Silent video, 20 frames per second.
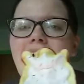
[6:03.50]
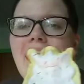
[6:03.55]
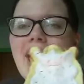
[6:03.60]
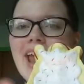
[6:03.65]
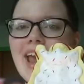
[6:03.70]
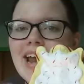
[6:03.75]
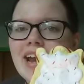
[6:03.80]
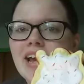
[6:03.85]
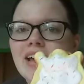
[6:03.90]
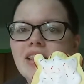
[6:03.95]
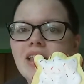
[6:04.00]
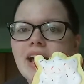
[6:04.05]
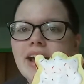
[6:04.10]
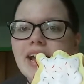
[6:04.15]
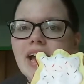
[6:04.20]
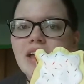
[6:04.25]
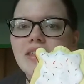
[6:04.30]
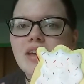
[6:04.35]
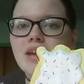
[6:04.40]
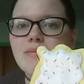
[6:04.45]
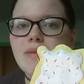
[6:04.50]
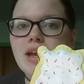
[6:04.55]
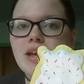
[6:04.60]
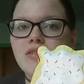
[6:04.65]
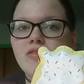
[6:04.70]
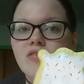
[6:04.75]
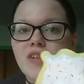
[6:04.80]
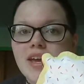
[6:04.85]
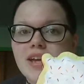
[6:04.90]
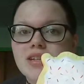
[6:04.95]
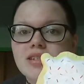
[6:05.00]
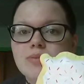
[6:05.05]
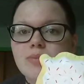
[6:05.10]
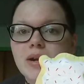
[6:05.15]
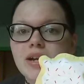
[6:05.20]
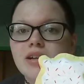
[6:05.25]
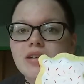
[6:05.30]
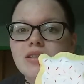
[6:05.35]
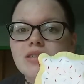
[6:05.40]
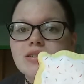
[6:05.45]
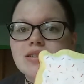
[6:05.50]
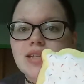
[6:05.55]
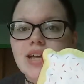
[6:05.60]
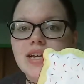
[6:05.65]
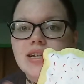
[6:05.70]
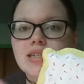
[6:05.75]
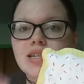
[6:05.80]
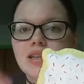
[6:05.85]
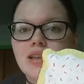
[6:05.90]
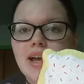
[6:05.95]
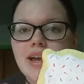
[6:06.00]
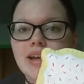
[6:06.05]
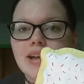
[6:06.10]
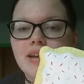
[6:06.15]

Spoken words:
And I like how they made fake sprinkles, like to